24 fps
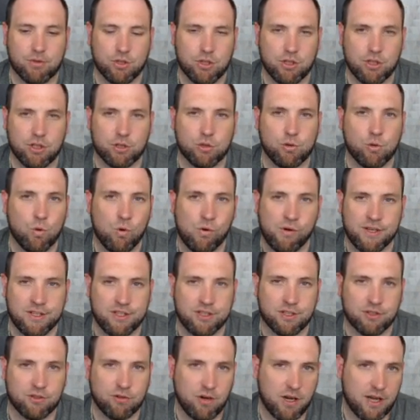good
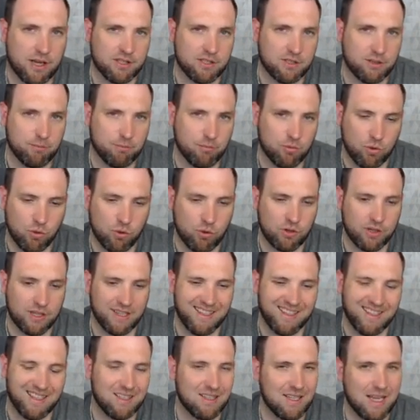coins across the board
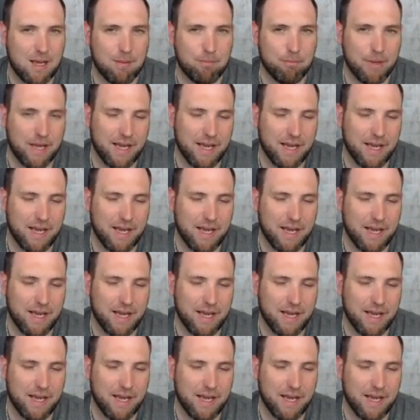in that